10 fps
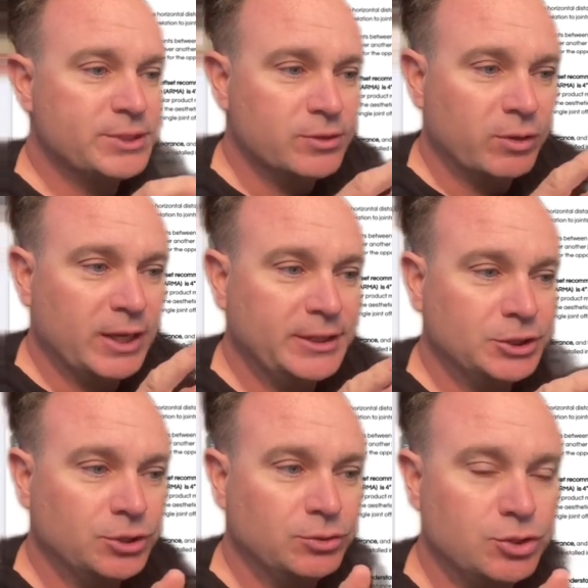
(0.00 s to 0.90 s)
in relation
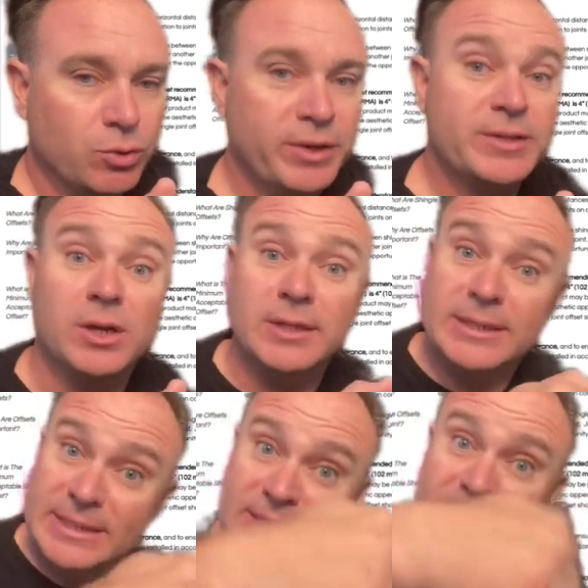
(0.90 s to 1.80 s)
to joints on
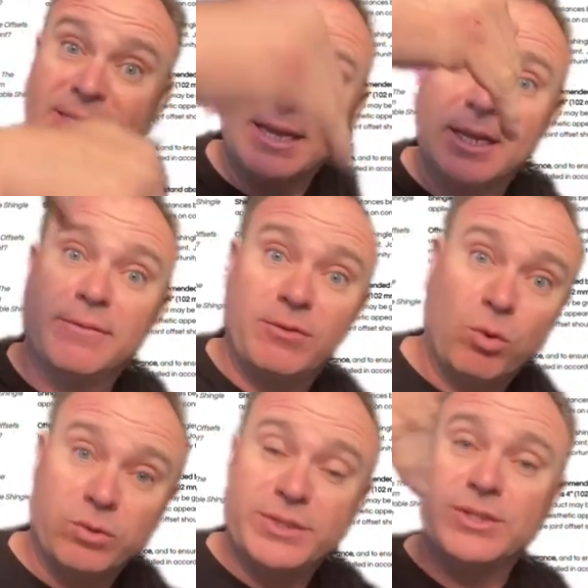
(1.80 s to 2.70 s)
consecutive
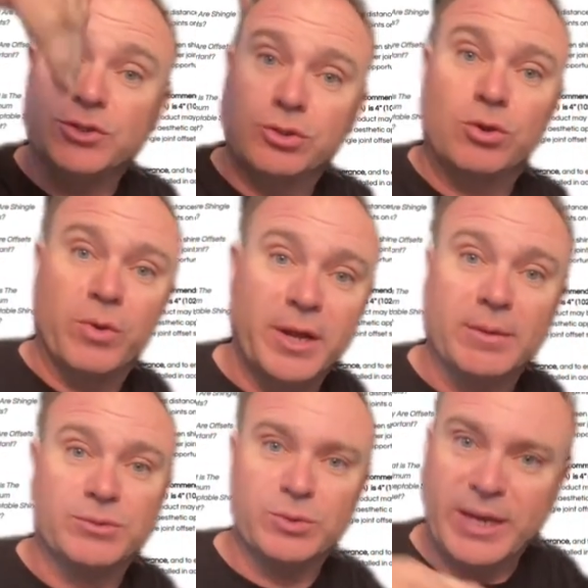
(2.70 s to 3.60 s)
courses as you're going
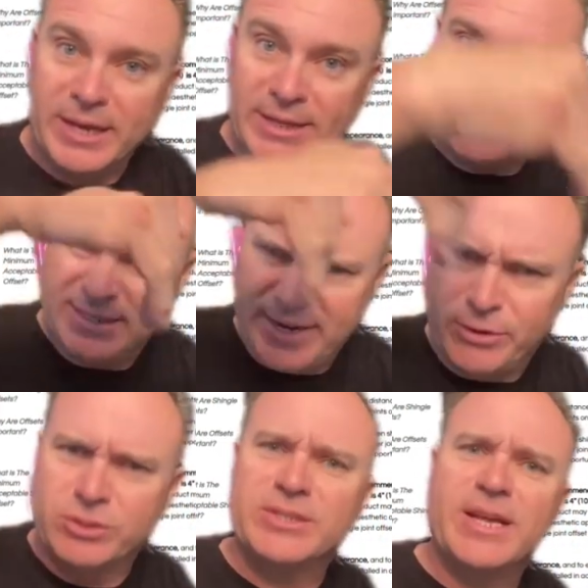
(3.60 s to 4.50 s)
up. So, again, that stair
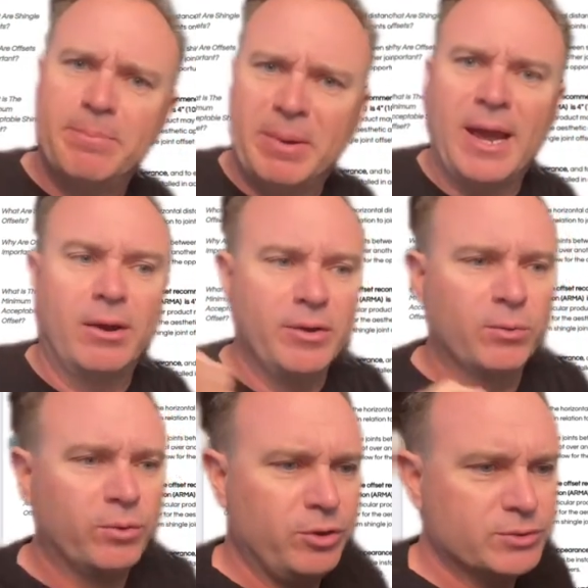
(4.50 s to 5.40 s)
step pattern that
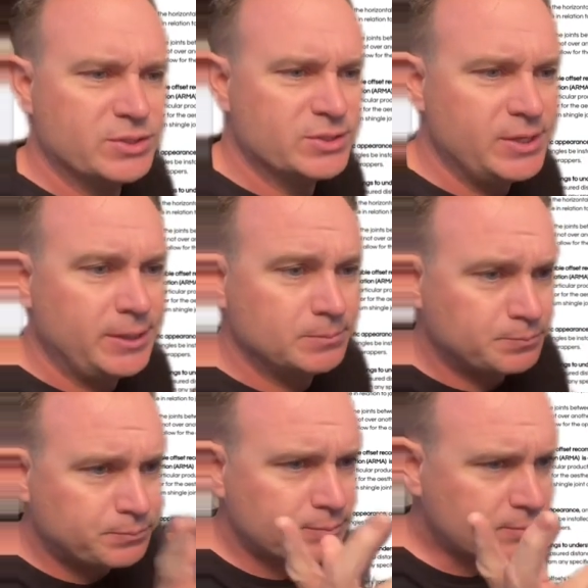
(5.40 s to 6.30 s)
we're used to seeing.
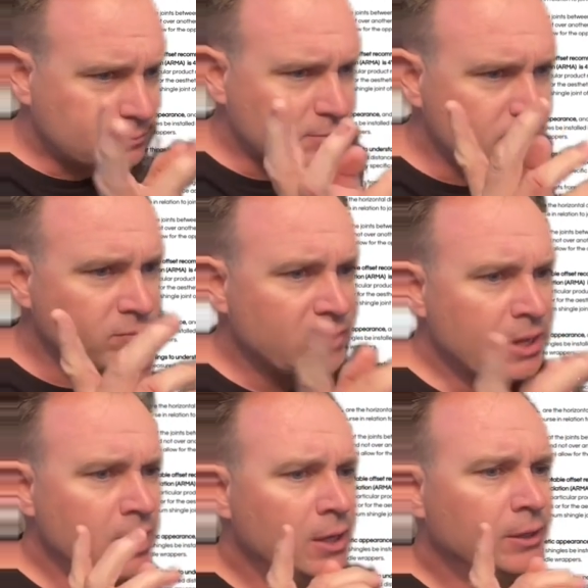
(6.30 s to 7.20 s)

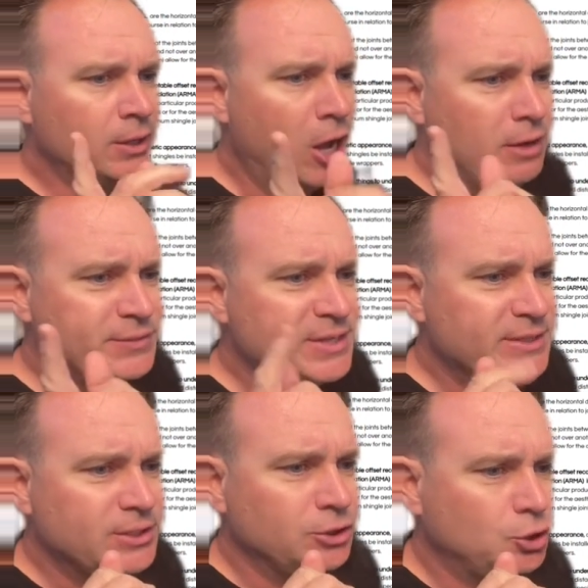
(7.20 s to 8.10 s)

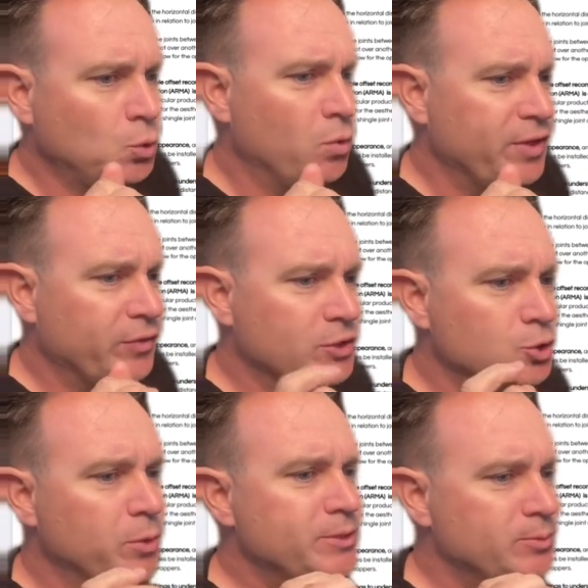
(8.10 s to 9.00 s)
Offsets ensure that the
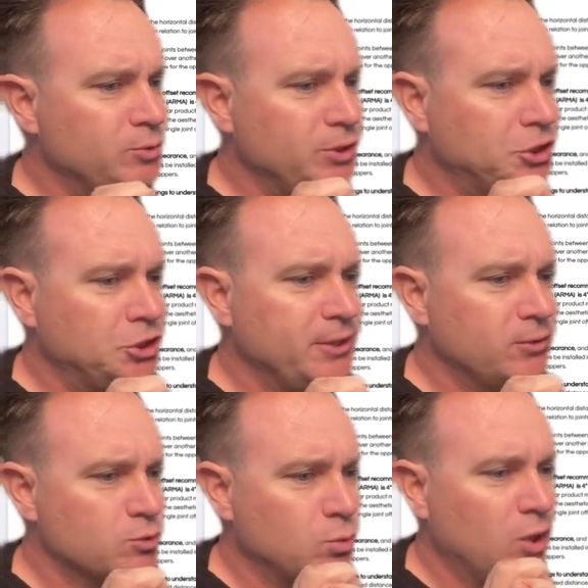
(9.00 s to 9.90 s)
joints between
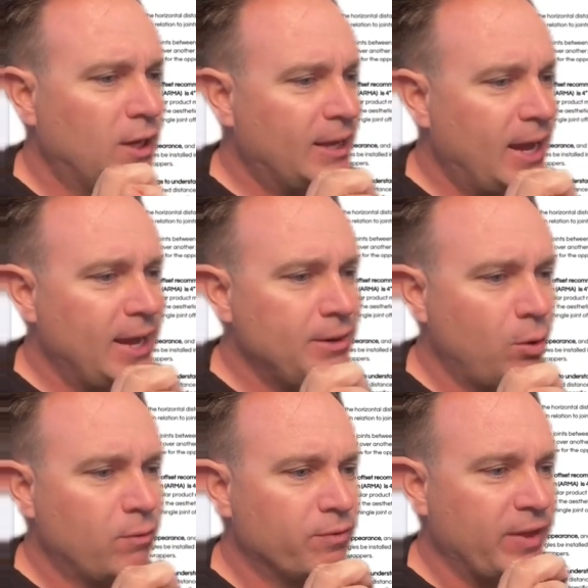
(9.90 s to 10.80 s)
shingles will align
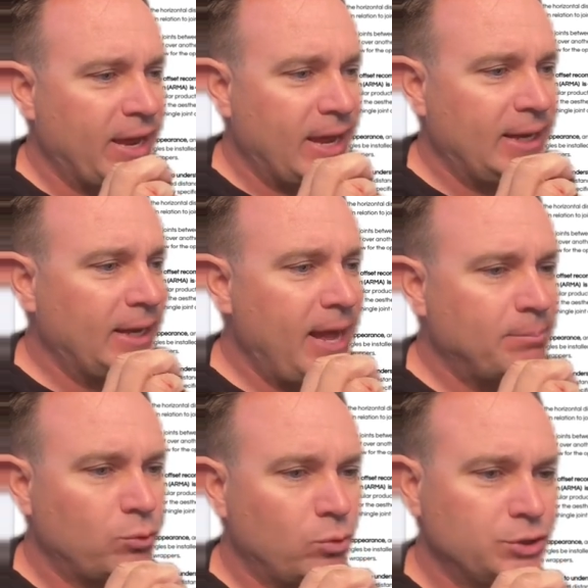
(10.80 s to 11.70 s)
over the headlap
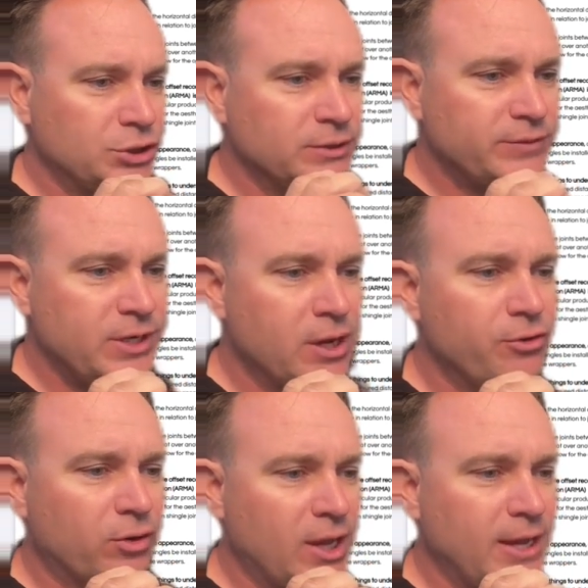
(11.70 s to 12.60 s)
portion of the
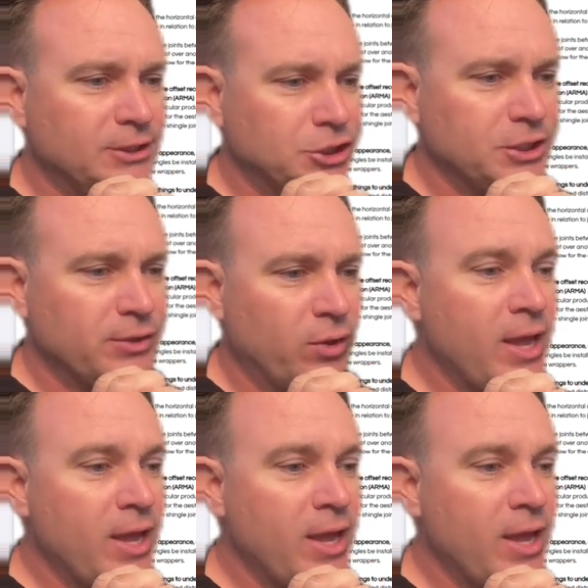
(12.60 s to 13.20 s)
underlying shingle